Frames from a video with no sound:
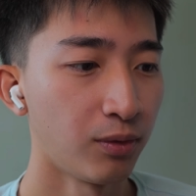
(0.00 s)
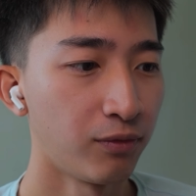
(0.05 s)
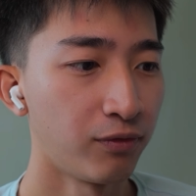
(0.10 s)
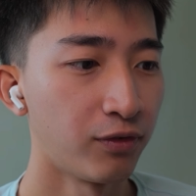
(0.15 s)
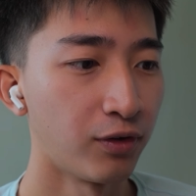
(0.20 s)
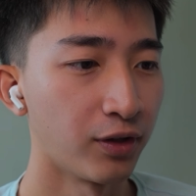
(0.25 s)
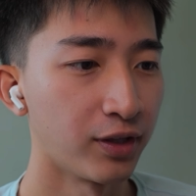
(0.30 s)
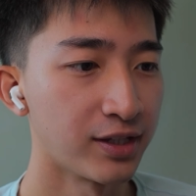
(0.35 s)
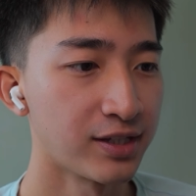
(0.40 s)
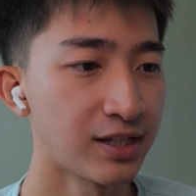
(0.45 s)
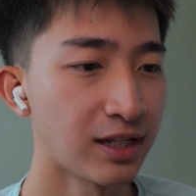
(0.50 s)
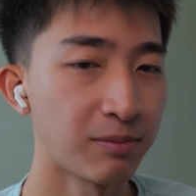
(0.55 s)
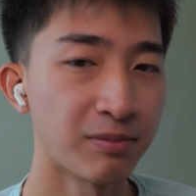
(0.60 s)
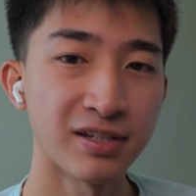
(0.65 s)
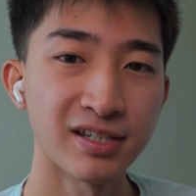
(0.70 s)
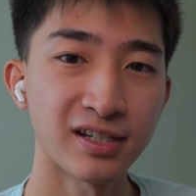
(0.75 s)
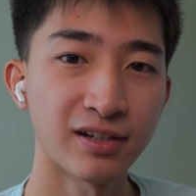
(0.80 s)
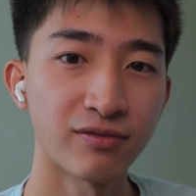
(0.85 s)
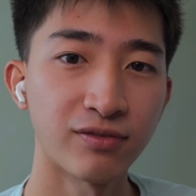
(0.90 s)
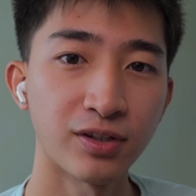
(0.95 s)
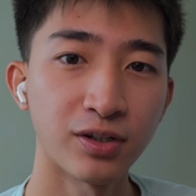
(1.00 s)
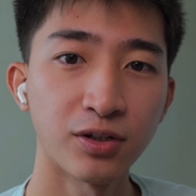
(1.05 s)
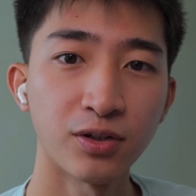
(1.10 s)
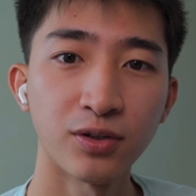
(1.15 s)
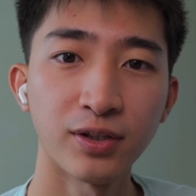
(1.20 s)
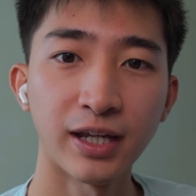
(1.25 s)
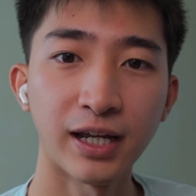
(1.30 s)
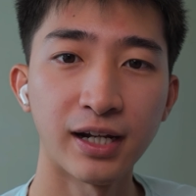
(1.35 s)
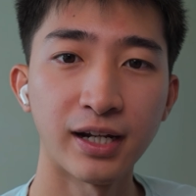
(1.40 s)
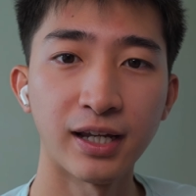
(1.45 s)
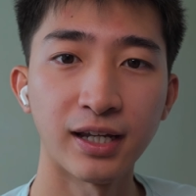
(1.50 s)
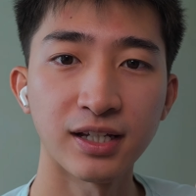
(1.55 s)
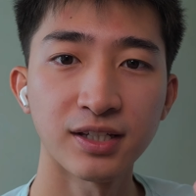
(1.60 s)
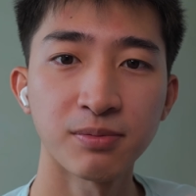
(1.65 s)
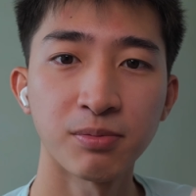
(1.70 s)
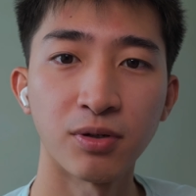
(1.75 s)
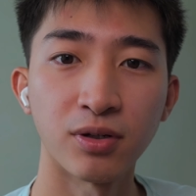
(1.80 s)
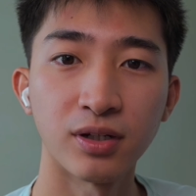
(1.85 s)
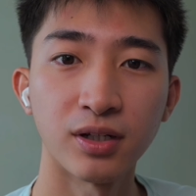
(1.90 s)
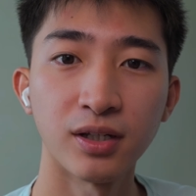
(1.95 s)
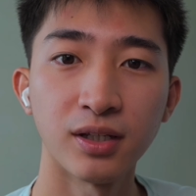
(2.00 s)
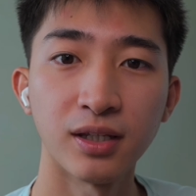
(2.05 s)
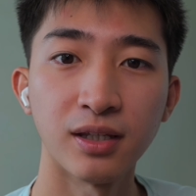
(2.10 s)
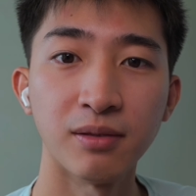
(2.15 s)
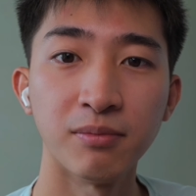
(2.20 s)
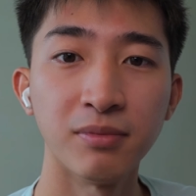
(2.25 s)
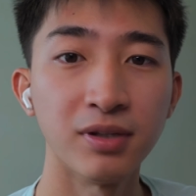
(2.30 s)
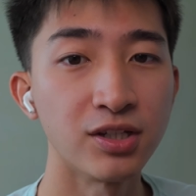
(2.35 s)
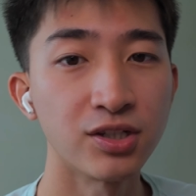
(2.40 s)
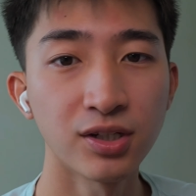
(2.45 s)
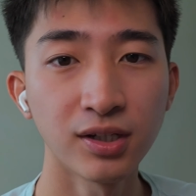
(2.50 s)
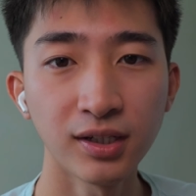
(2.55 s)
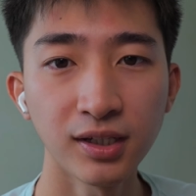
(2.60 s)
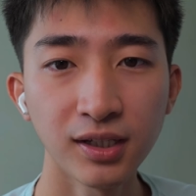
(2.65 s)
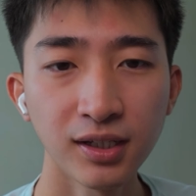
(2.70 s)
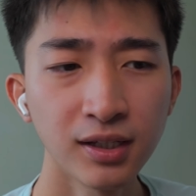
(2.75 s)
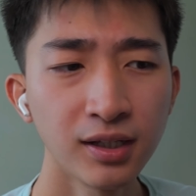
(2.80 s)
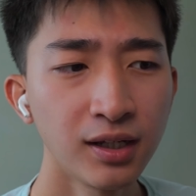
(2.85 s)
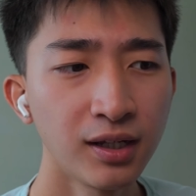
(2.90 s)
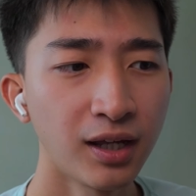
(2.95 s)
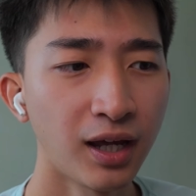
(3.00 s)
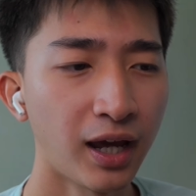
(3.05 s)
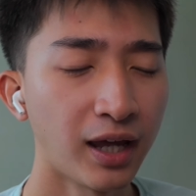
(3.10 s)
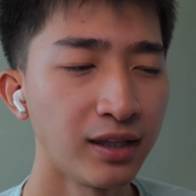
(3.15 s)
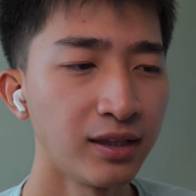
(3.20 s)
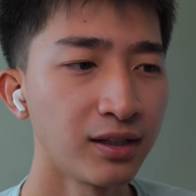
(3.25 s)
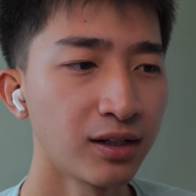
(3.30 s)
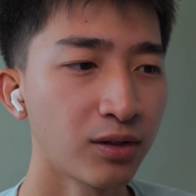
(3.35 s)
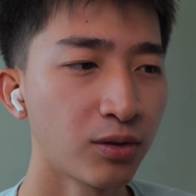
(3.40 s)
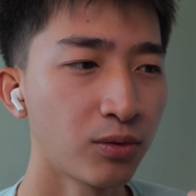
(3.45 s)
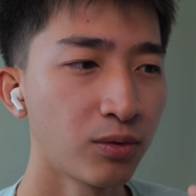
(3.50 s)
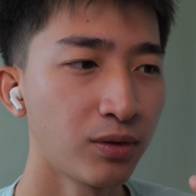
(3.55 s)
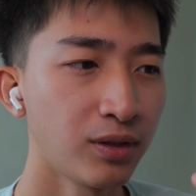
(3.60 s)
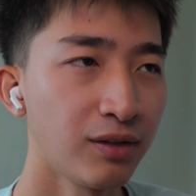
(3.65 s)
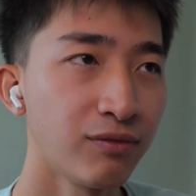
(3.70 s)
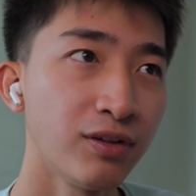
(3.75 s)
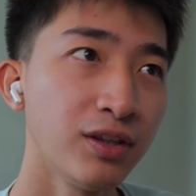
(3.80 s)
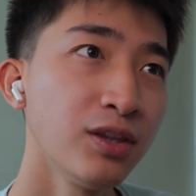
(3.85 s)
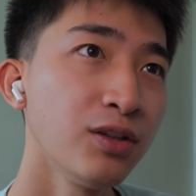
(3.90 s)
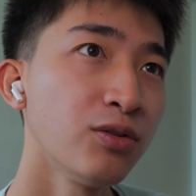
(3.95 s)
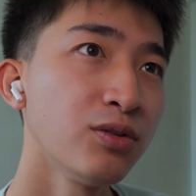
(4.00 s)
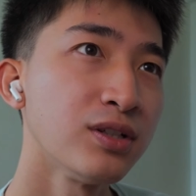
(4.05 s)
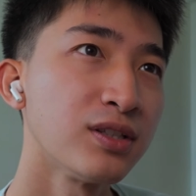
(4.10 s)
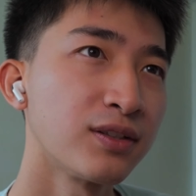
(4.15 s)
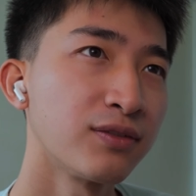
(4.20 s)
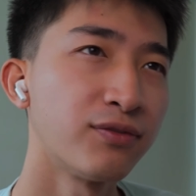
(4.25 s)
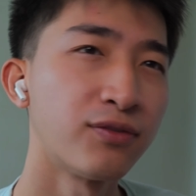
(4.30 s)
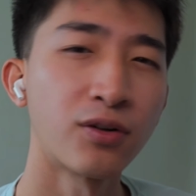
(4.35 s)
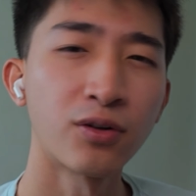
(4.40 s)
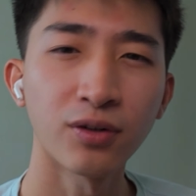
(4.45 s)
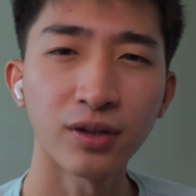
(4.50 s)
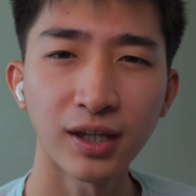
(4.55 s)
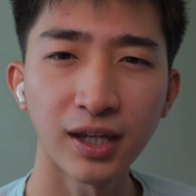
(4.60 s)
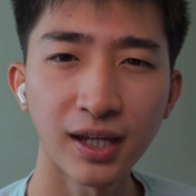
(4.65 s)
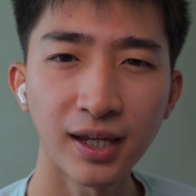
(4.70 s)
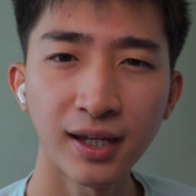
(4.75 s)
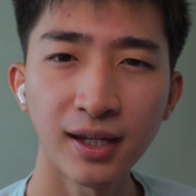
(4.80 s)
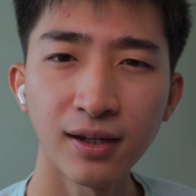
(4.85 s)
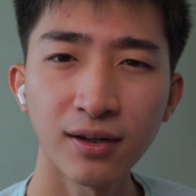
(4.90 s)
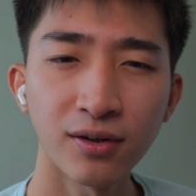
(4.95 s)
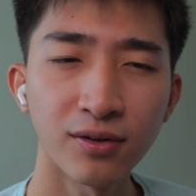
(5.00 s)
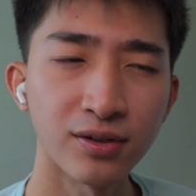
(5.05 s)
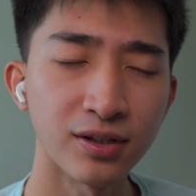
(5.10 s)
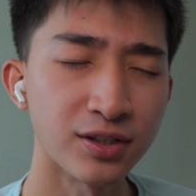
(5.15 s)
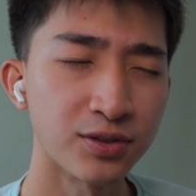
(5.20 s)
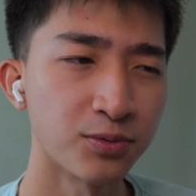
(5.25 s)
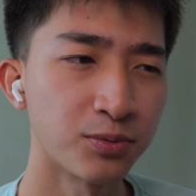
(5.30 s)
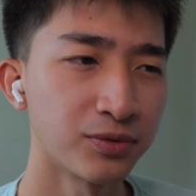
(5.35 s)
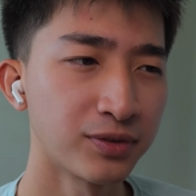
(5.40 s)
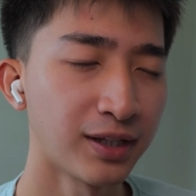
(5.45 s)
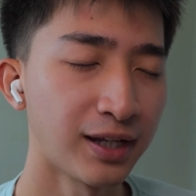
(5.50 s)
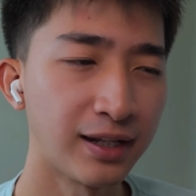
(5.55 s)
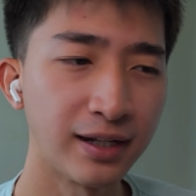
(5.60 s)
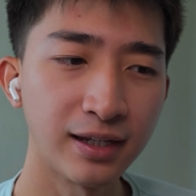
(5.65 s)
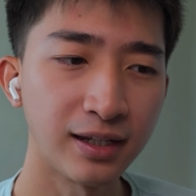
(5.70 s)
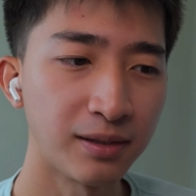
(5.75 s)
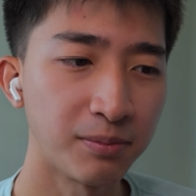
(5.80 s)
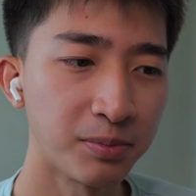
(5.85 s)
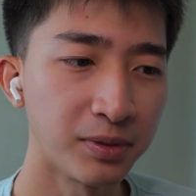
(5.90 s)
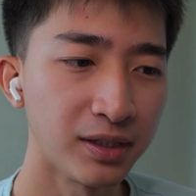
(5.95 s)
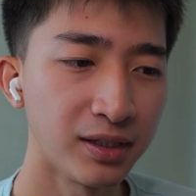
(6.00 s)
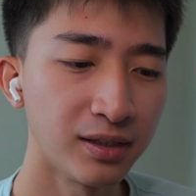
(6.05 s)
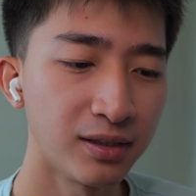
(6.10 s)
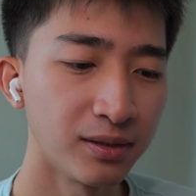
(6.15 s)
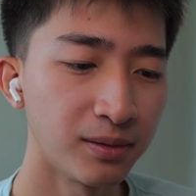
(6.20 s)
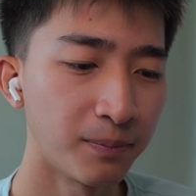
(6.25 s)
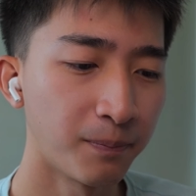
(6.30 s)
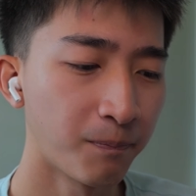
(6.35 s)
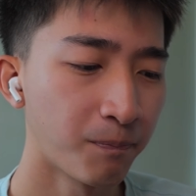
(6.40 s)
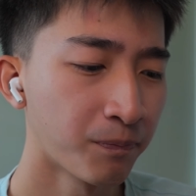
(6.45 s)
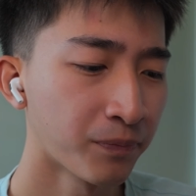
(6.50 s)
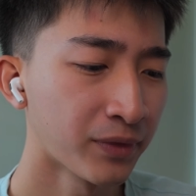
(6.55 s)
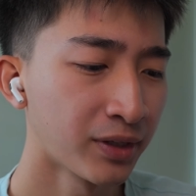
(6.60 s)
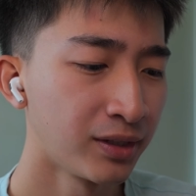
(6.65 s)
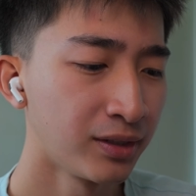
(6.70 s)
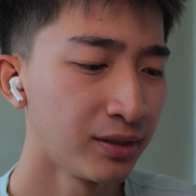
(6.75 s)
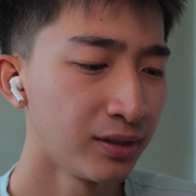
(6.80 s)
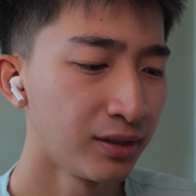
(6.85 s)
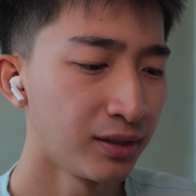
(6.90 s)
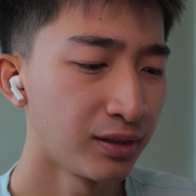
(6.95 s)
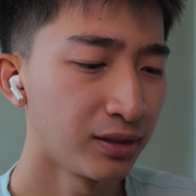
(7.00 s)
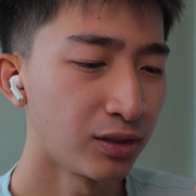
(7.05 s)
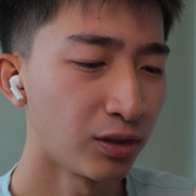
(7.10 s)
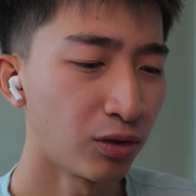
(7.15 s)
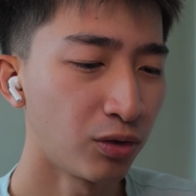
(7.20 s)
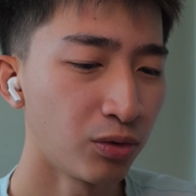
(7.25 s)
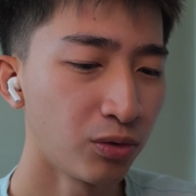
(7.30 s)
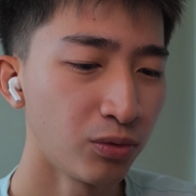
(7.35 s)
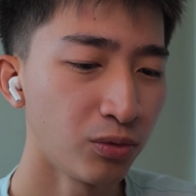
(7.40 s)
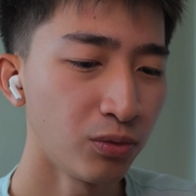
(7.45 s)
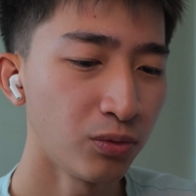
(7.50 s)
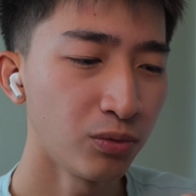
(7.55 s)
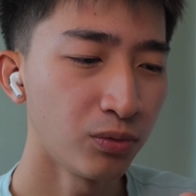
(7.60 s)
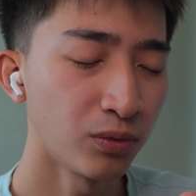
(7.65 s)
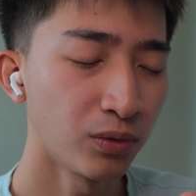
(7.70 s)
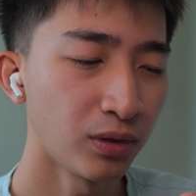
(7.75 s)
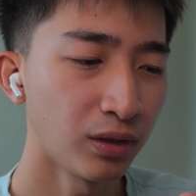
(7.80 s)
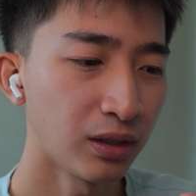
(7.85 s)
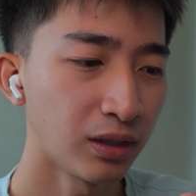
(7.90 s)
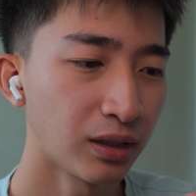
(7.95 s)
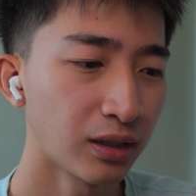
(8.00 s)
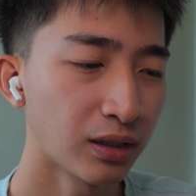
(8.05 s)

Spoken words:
for the same exact video that I exported in Midjourney, and even though it's 4K or it's 1080p, the whole